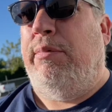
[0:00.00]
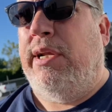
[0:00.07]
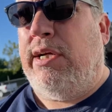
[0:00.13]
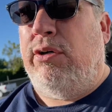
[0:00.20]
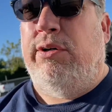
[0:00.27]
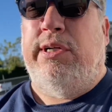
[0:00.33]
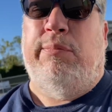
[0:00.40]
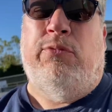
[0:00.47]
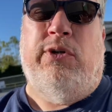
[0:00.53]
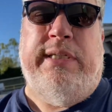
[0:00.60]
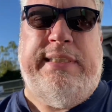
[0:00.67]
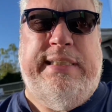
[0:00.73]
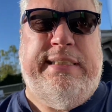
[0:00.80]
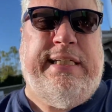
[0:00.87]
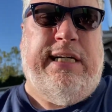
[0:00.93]
going to go into more
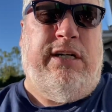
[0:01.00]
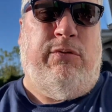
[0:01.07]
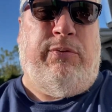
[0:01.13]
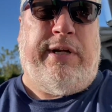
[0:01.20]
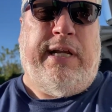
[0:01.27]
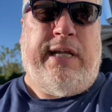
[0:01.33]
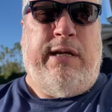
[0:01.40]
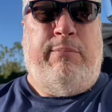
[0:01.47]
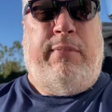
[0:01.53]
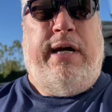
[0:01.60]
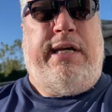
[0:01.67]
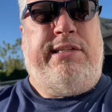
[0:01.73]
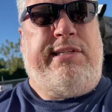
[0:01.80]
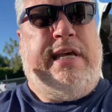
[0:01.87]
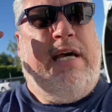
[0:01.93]
detail. We're going to get
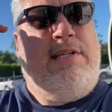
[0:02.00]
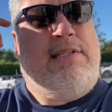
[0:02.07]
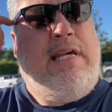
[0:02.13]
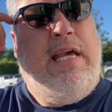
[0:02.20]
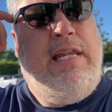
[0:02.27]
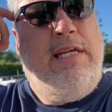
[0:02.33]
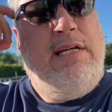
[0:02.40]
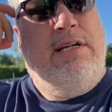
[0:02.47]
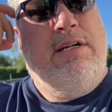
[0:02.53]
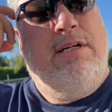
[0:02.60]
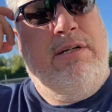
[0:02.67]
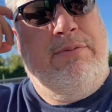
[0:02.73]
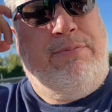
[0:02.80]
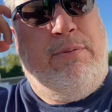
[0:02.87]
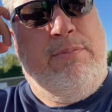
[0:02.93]
Mike's
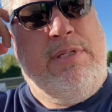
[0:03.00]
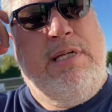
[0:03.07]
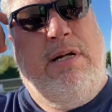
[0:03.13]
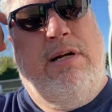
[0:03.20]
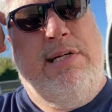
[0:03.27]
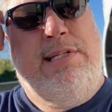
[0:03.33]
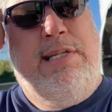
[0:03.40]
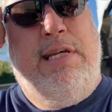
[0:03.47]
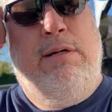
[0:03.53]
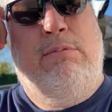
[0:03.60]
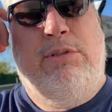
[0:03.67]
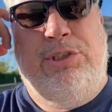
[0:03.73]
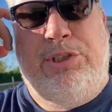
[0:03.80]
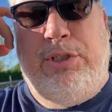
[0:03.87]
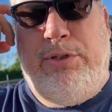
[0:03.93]
Cascadia from CRST.
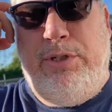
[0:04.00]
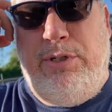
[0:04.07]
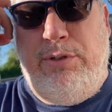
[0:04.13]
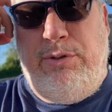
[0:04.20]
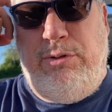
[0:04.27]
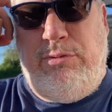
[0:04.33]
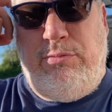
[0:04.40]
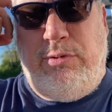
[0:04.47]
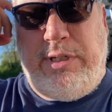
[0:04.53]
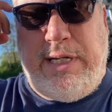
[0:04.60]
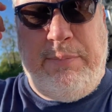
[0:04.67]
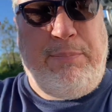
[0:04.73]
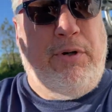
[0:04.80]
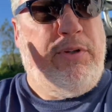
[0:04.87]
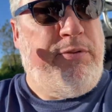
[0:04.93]
We'll show you, we'll
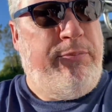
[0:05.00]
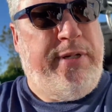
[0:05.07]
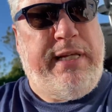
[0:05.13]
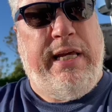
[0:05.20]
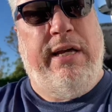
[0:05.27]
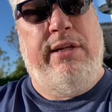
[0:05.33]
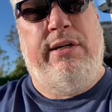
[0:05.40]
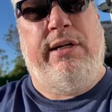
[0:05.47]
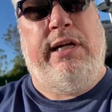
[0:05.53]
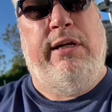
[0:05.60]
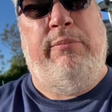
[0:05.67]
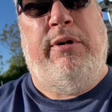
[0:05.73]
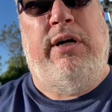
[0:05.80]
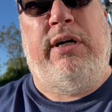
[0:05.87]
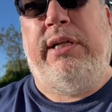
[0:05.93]
get both of them together, get
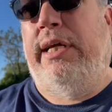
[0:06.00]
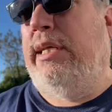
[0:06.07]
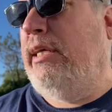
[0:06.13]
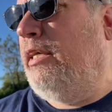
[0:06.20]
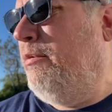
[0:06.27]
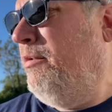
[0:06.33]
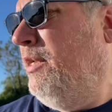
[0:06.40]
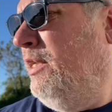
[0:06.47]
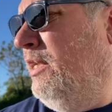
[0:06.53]
them all cleaned up.